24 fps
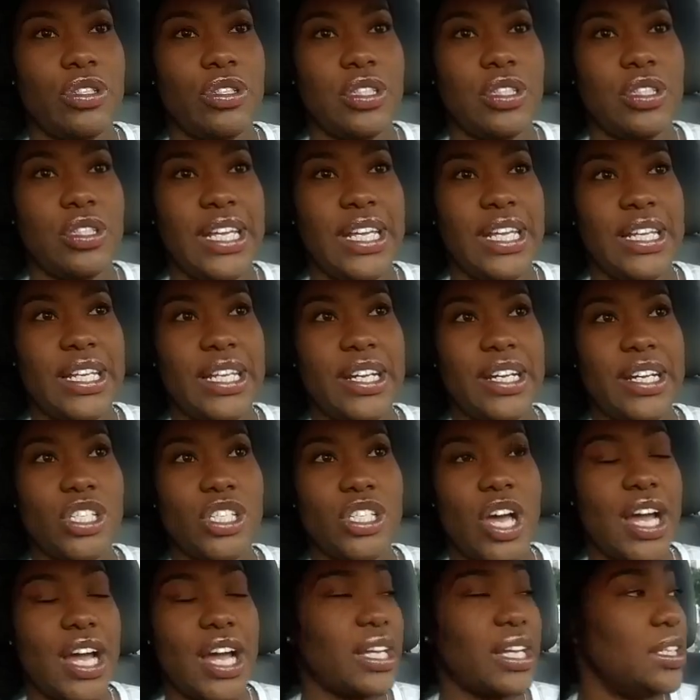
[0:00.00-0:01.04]
link in there so
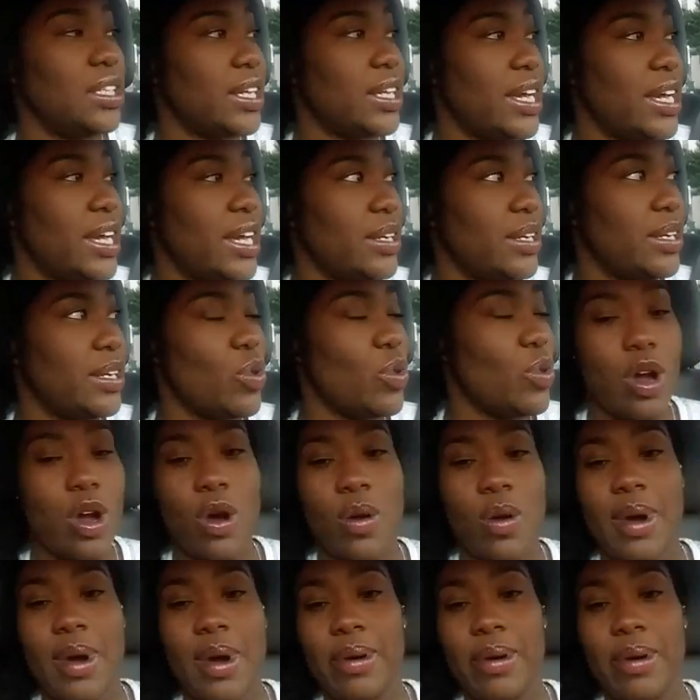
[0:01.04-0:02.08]
I can look at it when I'm
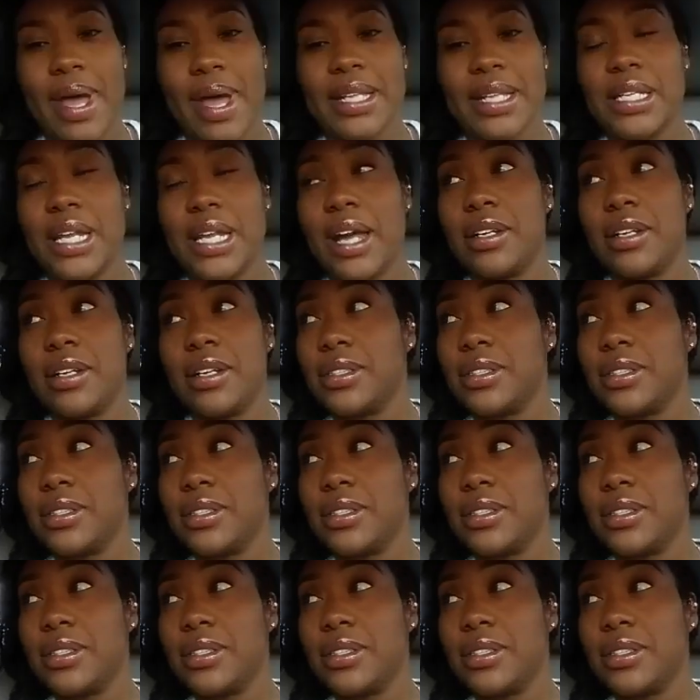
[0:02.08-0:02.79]
on my way back to the house?